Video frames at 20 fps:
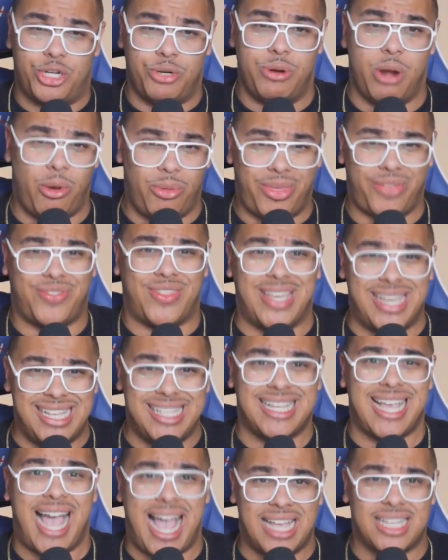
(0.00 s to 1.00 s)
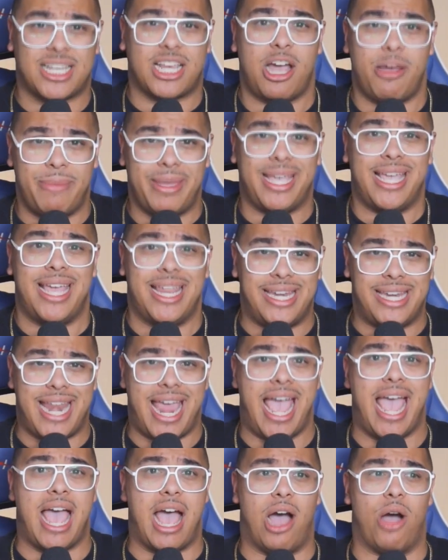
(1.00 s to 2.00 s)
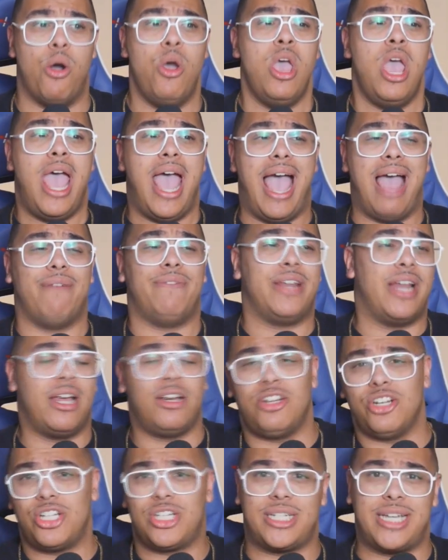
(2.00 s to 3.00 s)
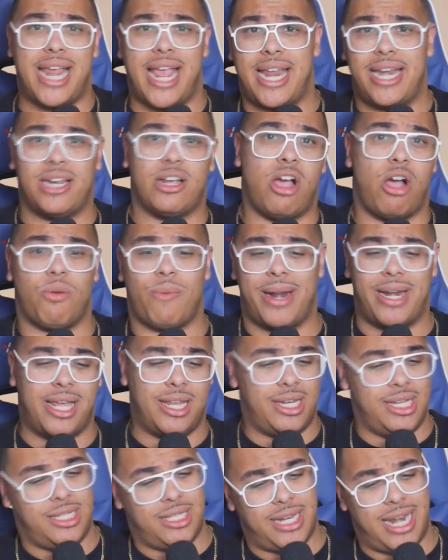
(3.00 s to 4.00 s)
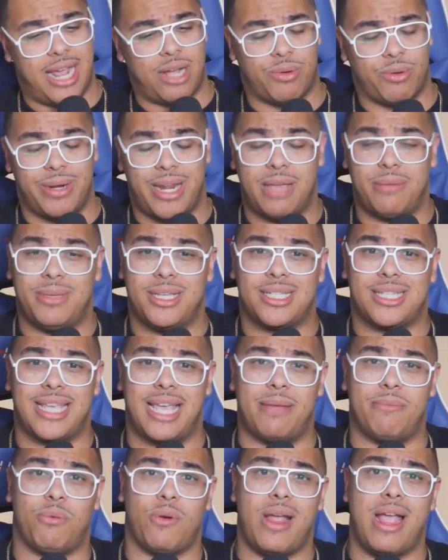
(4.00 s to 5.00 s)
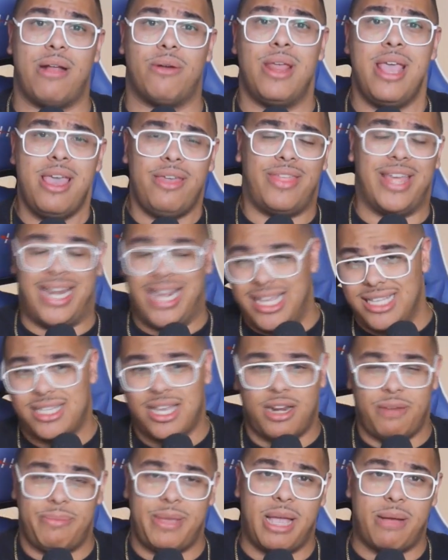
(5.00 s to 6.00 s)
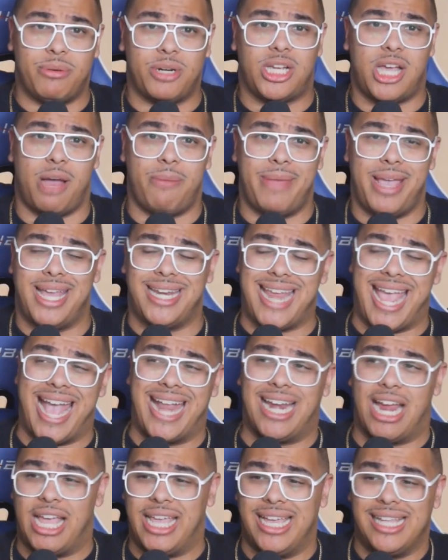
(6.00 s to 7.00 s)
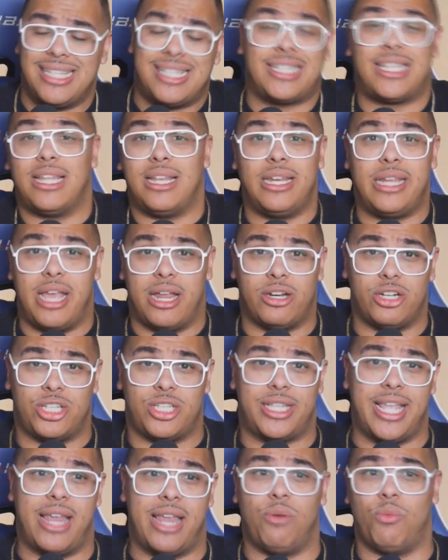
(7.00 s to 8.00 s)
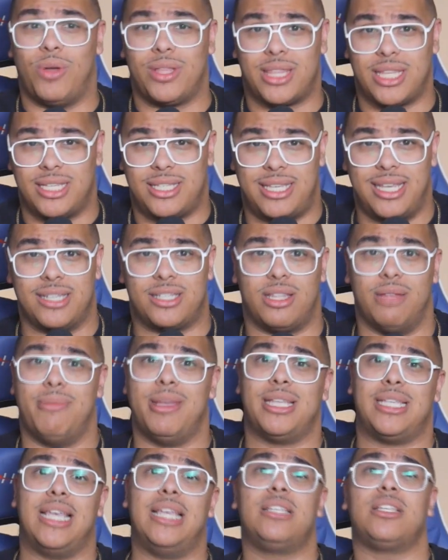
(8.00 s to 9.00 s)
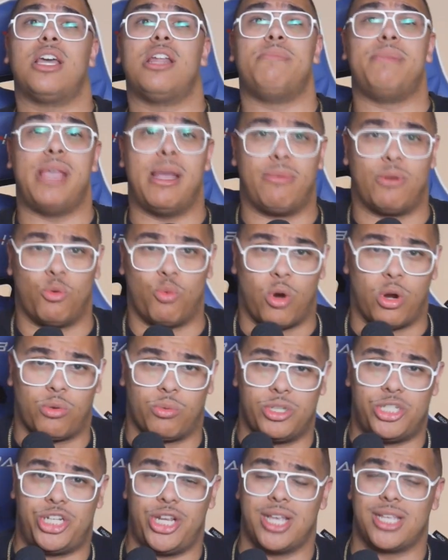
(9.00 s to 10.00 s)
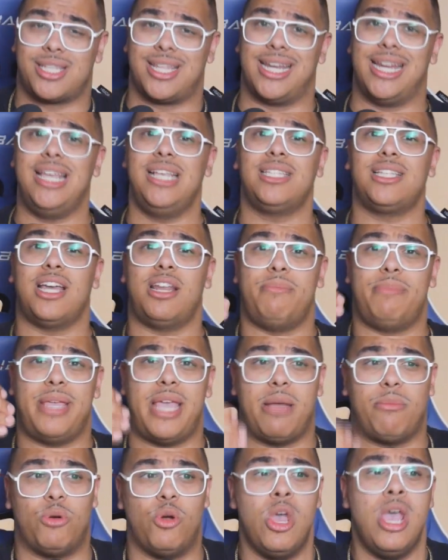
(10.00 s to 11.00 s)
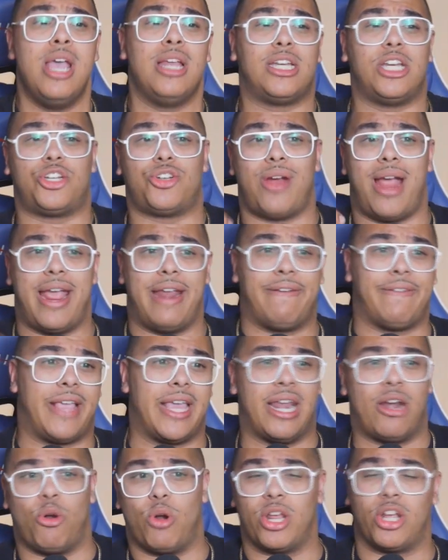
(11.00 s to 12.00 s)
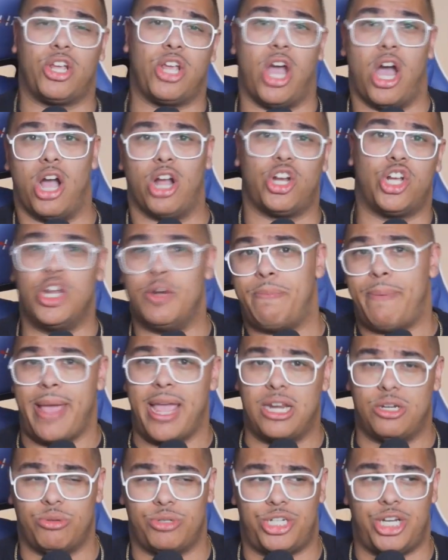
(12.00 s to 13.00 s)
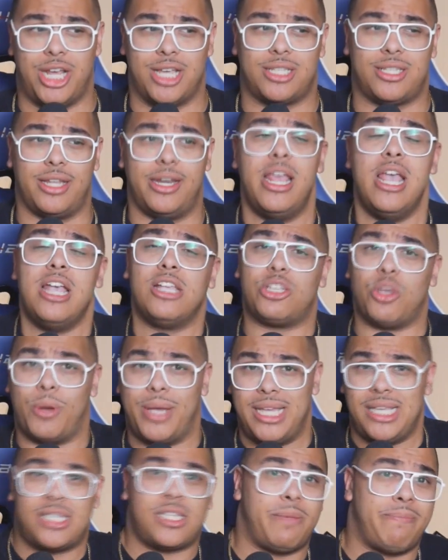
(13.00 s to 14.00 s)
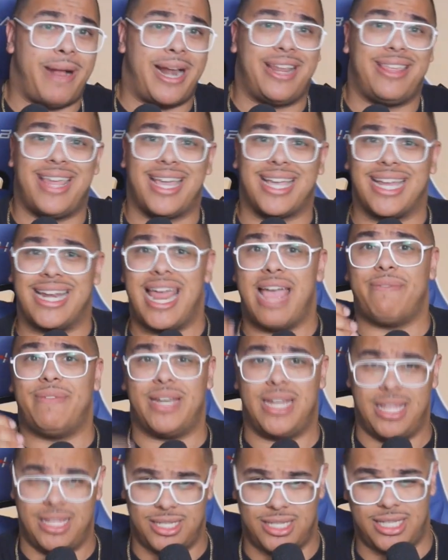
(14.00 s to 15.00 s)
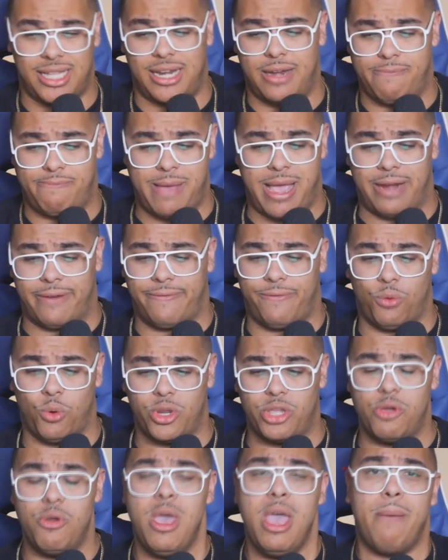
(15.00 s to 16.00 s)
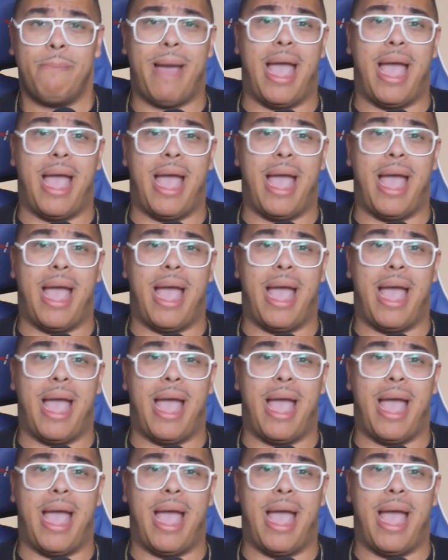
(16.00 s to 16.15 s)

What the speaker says: But you know that these guys coming in now have an understanding already, at least in Equanimeous St. Brown, that he's going to be able to come in and instantly understand what the system is. He's going to be able to work with Justin. He's going to be able to try and get on a good page with Justin. So he's somebody that can have an instant impact for you.